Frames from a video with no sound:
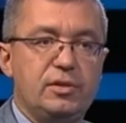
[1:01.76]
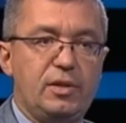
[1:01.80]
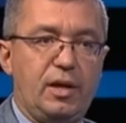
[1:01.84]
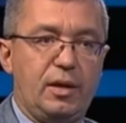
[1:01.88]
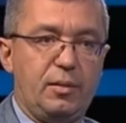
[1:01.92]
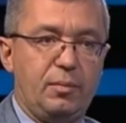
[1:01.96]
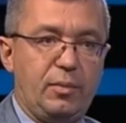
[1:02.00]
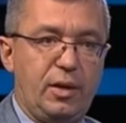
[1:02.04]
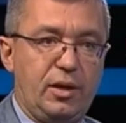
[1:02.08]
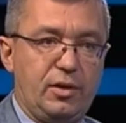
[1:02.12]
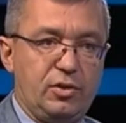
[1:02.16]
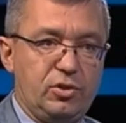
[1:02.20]

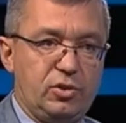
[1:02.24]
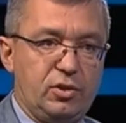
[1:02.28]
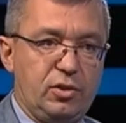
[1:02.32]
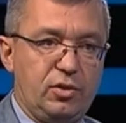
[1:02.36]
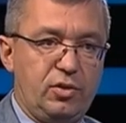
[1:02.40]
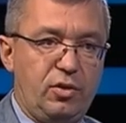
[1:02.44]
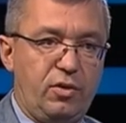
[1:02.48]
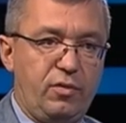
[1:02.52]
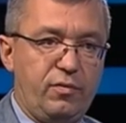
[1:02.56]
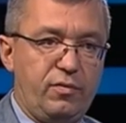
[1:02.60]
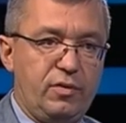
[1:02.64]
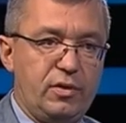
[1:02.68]

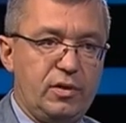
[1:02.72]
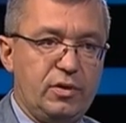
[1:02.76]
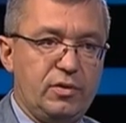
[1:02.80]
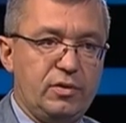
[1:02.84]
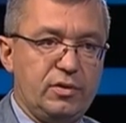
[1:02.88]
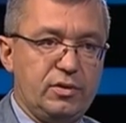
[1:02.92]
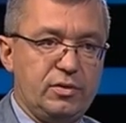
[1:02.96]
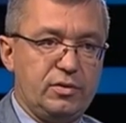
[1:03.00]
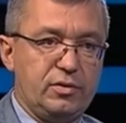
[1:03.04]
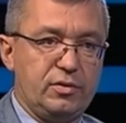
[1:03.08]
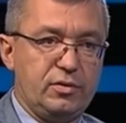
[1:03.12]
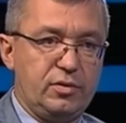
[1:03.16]
dimension of the
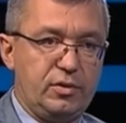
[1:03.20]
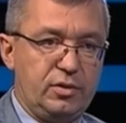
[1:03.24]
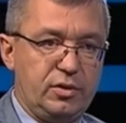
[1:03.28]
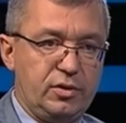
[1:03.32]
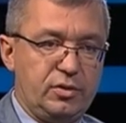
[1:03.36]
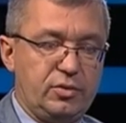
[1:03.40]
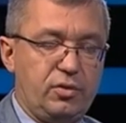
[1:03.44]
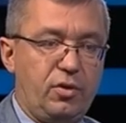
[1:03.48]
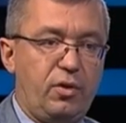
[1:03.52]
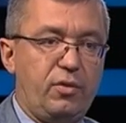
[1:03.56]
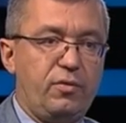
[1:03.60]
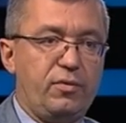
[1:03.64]
res
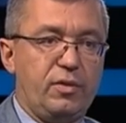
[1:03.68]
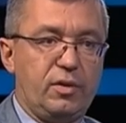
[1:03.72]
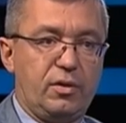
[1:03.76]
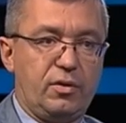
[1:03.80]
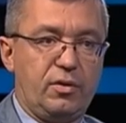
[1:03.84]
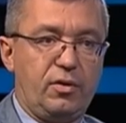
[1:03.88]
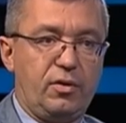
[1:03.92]
resolving